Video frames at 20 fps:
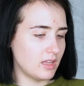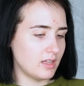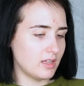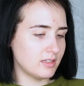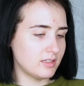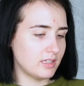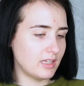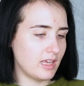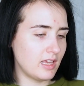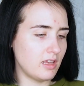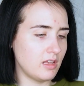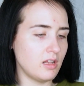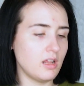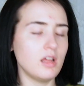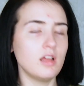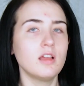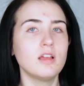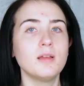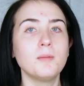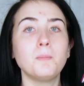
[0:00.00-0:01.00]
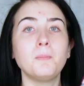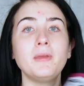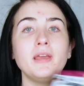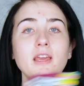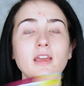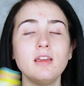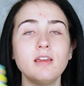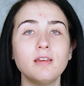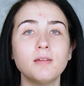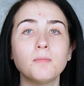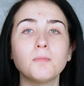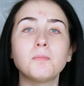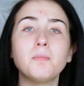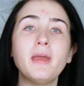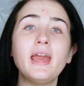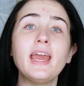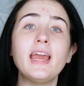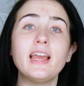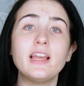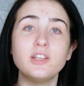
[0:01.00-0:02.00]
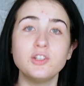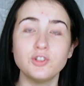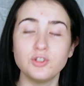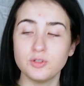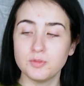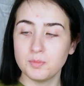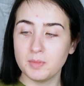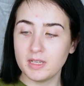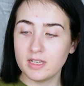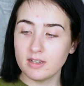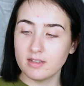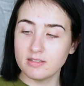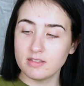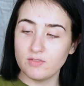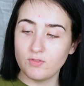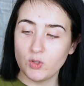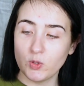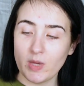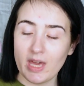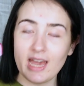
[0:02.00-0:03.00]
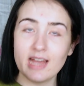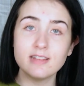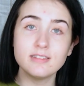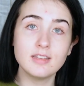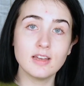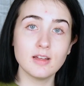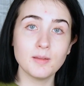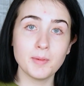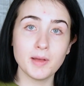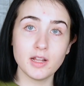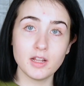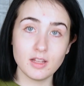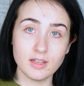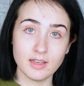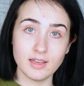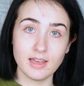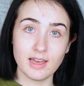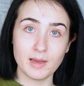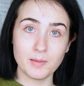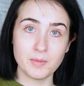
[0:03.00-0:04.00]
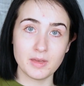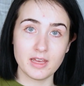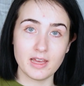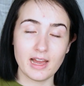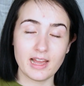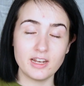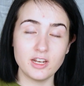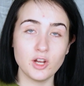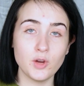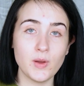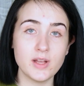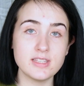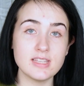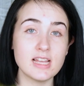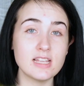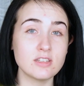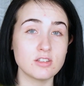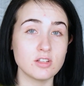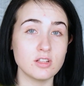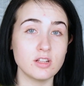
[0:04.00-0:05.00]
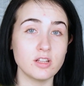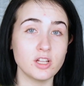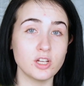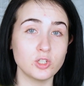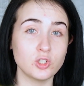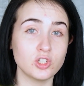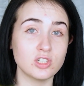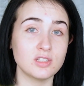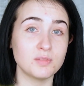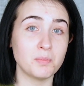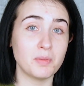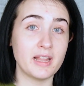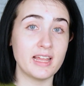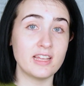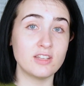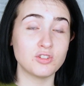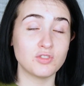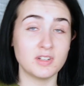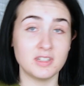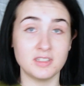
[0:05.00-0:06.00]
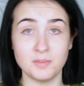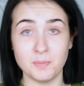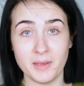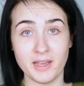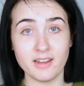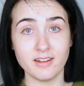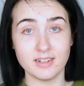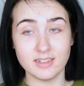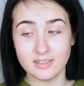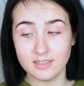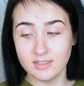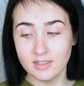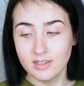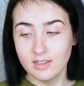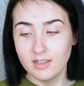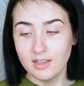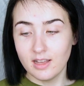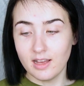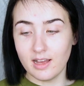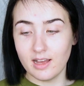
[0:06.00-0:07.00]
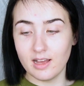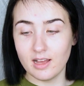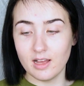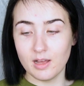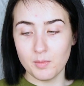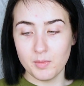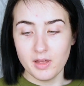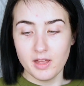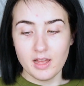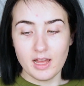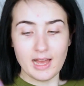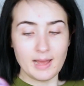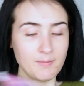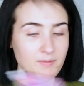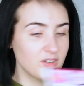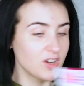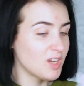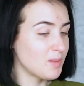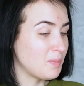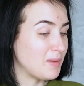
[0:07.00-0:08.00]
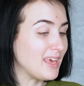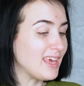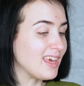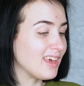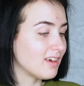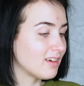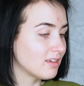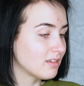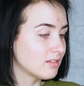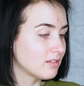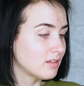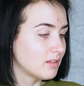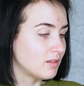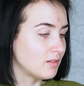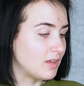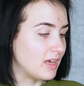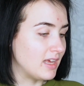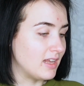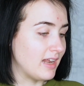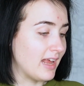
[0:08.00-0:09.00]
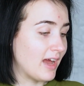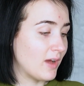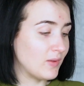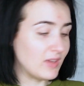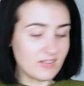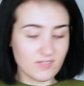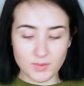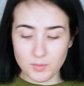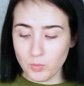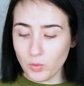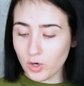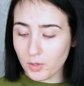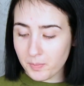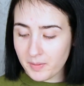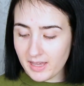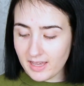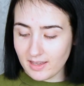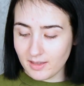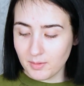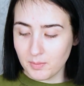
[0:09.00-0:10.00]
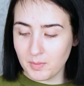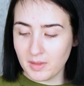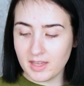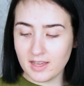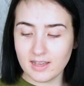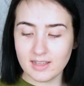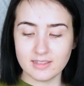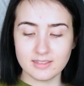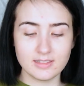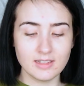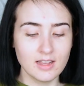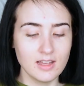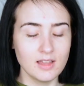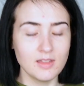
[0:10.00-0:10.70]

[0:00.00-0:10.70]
And it's in pink beige, because if you can't tell by looking at me, I know I tend to look just plain transparent. I'm very pink, and now even more pink because